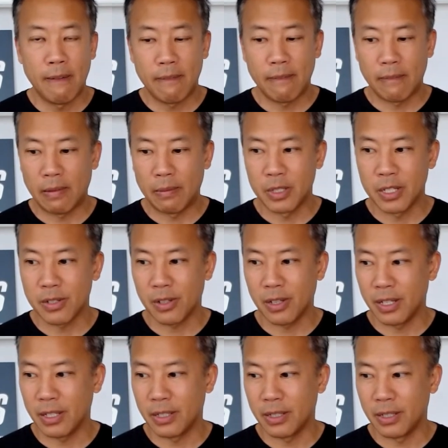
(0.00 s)
um, just
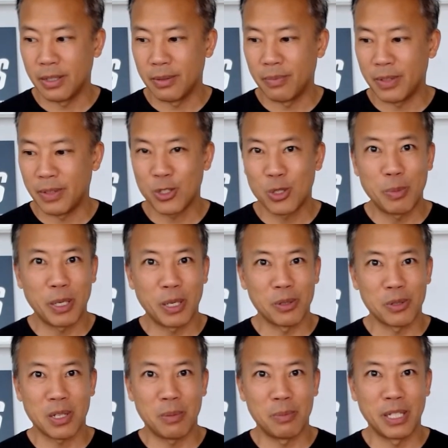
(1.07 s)
like uh, like
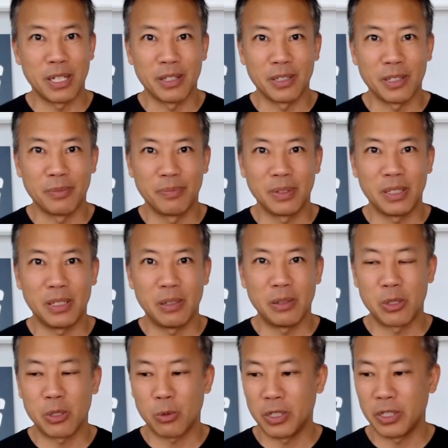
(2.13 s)
superheroes come together. You know,
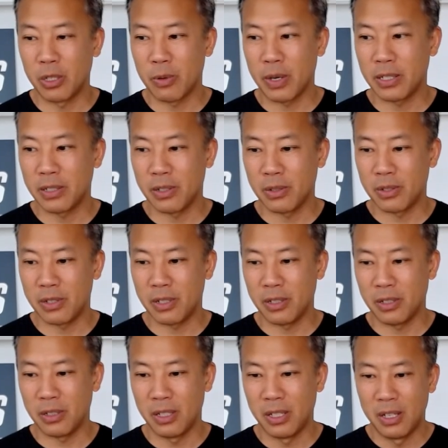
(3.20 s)
it's really great to
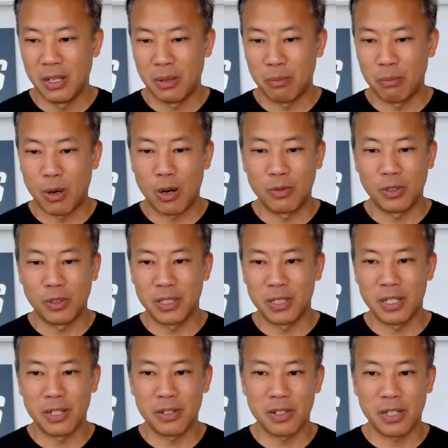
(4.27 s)
see Marvel and
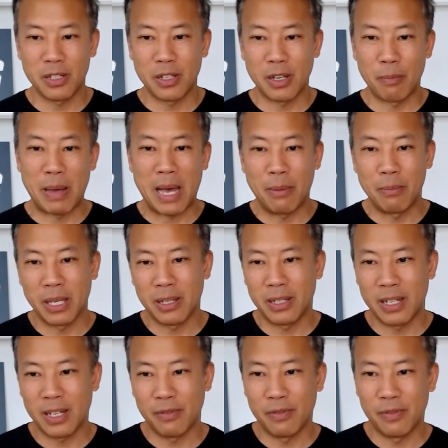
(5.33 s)
DC, uh, Batman
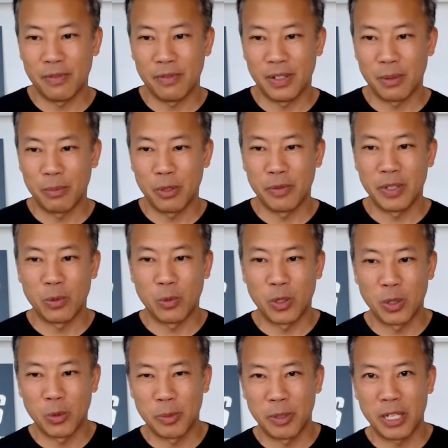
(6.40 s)
have their movie, and
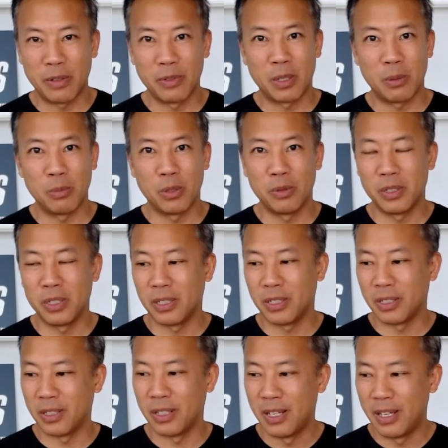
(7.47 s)
Wonder Woman have their movie, and